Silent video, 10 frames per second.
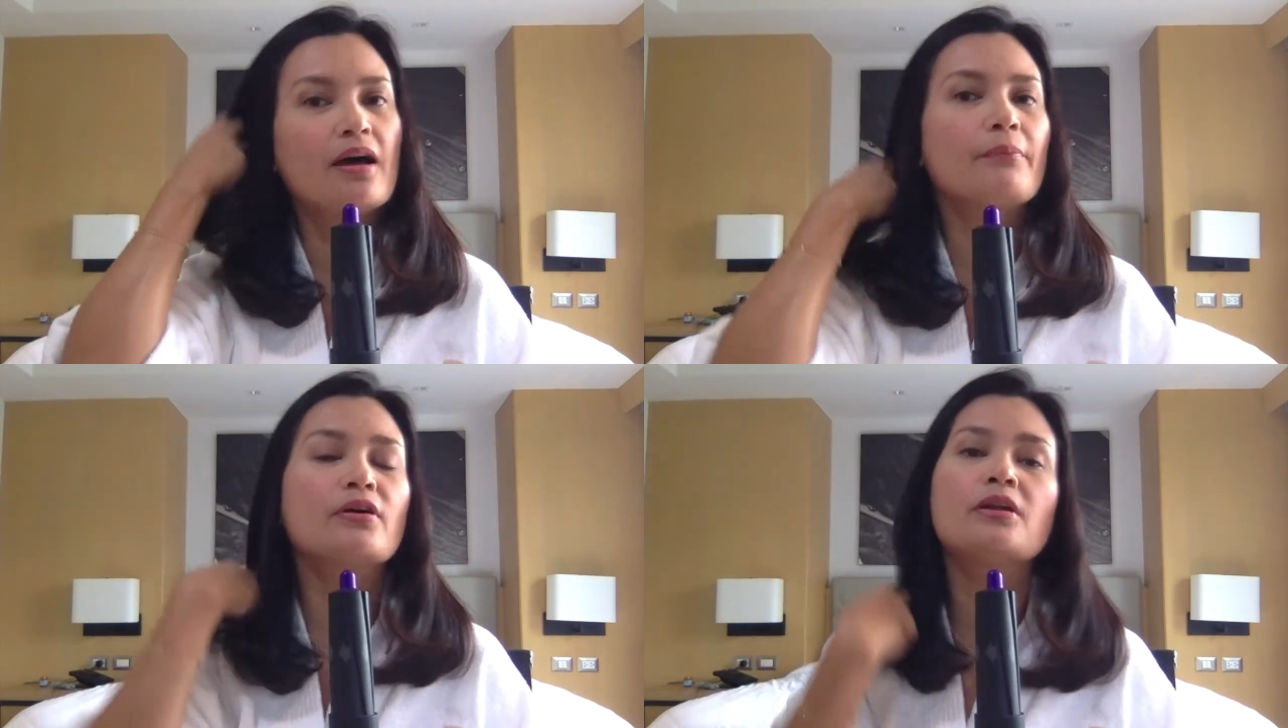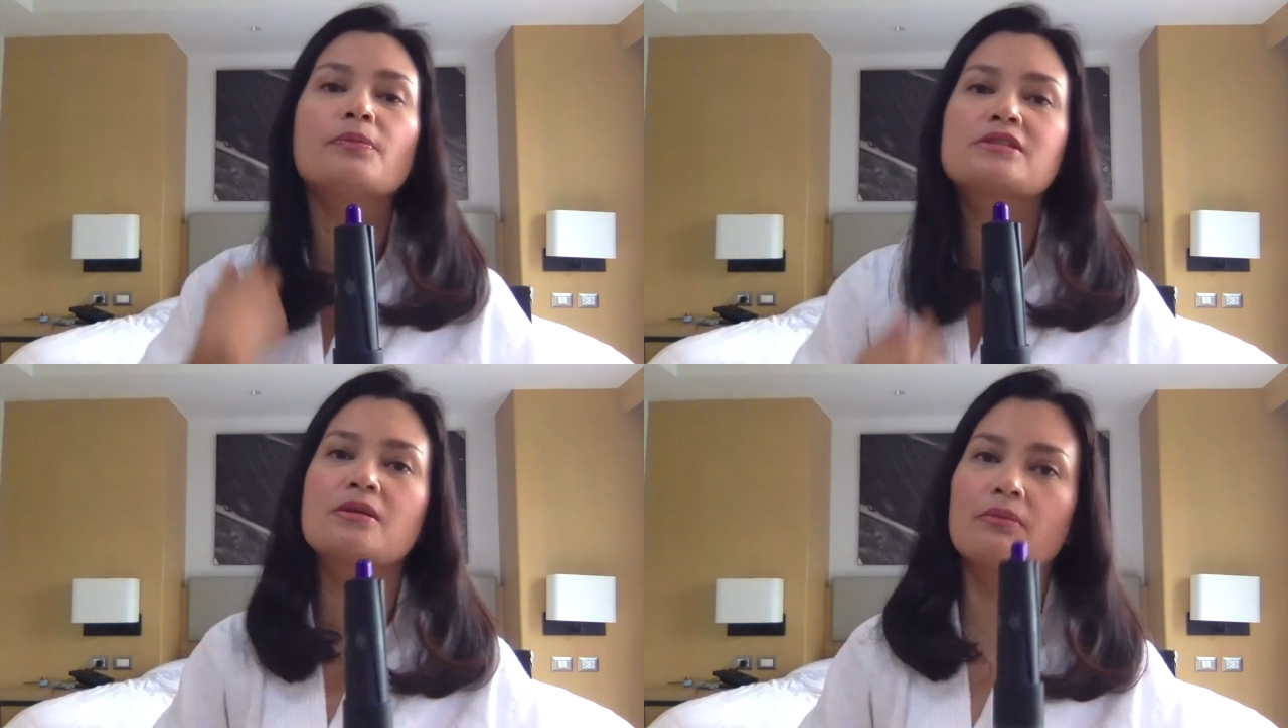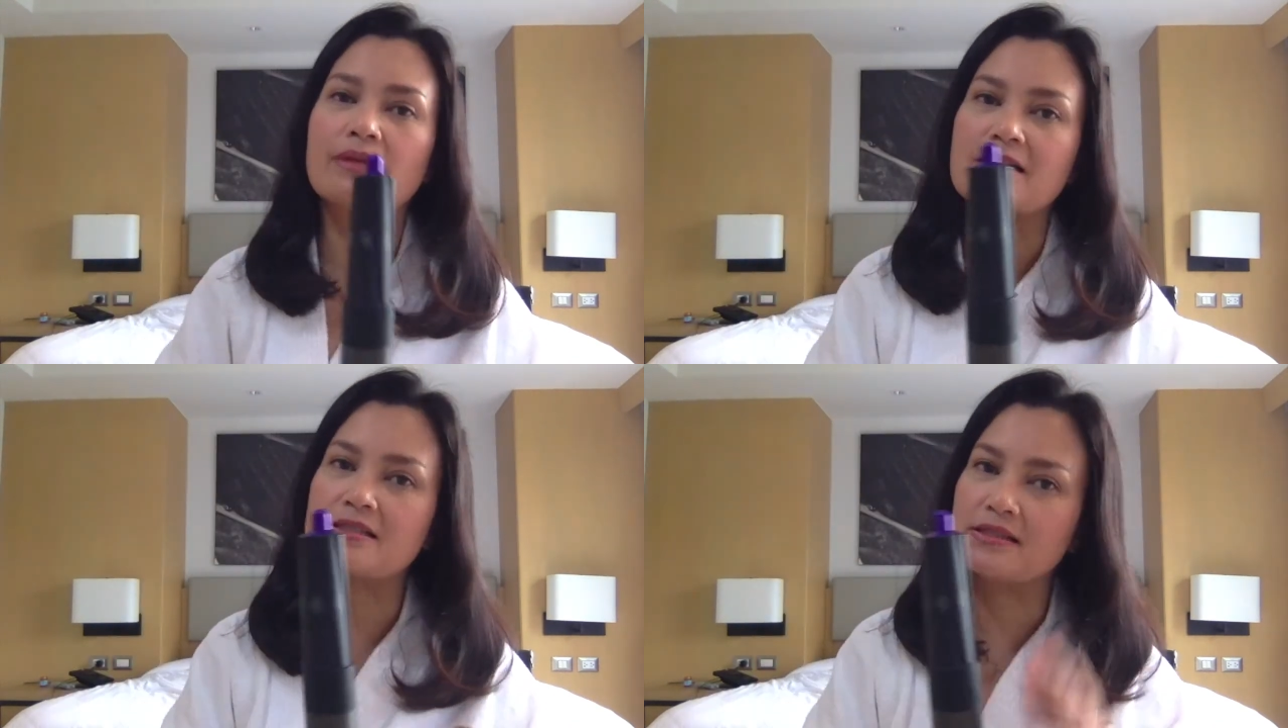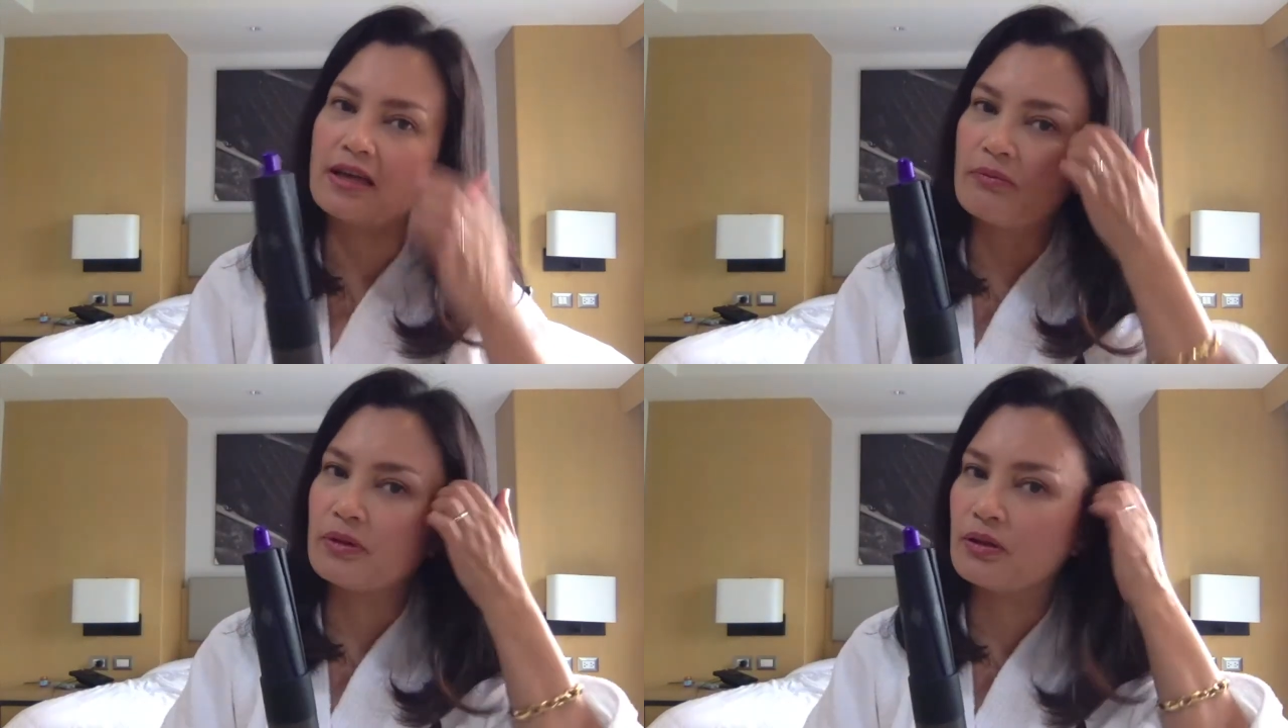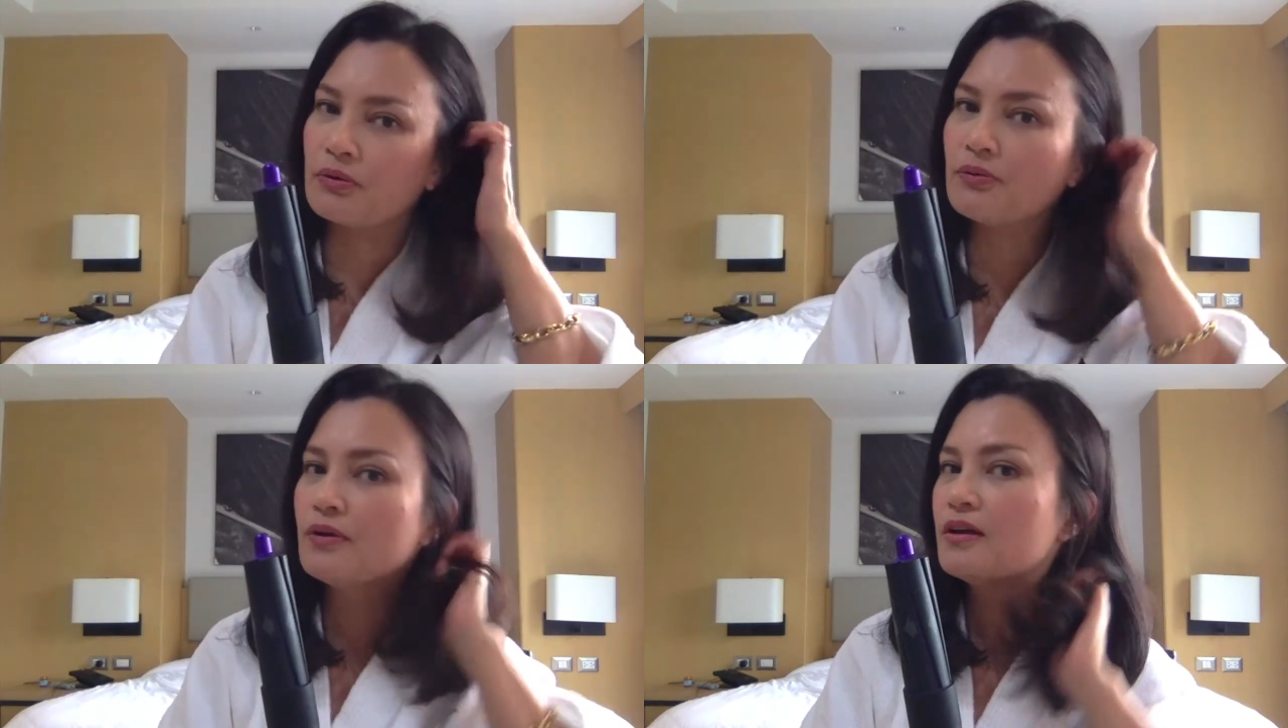I'm gonna put some links down below